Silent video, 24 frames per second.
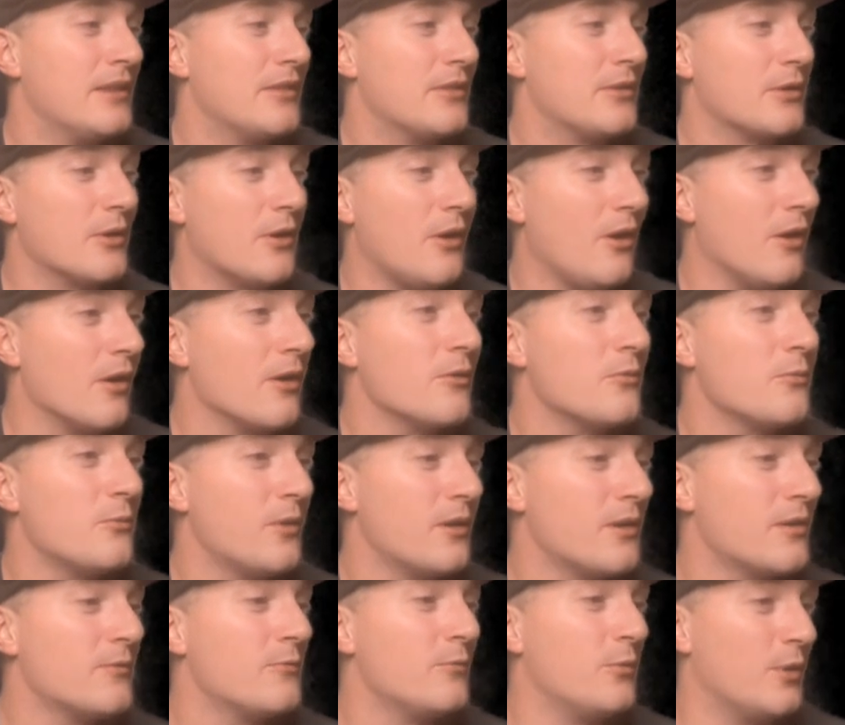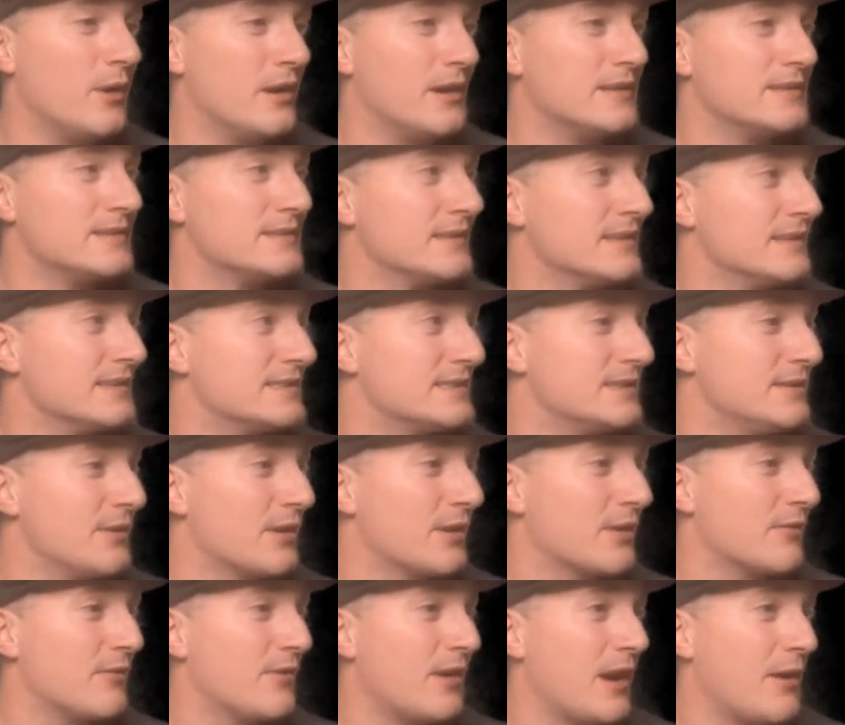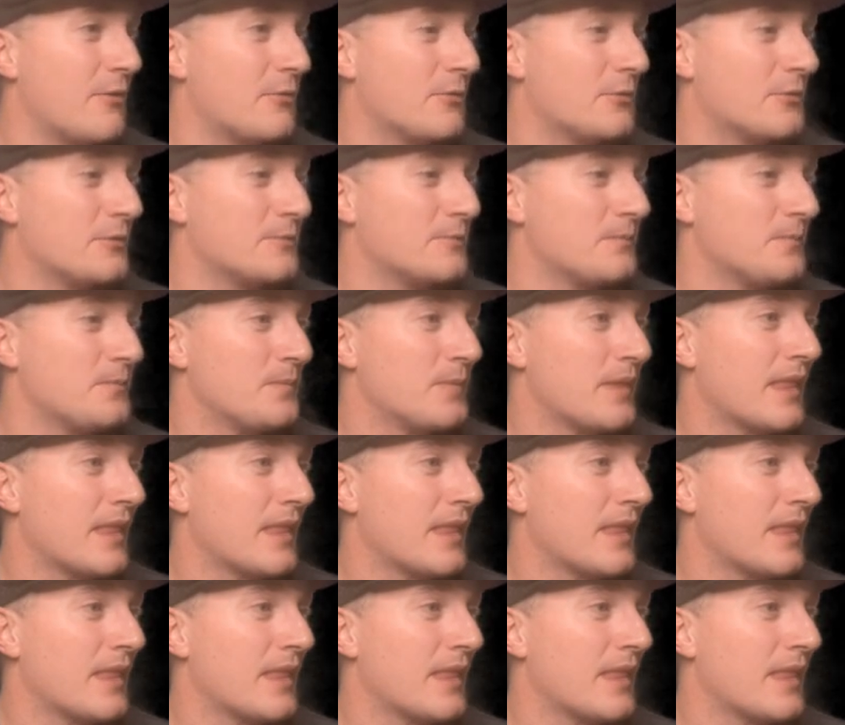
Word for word: There are one of ones. So let's see if I can find one.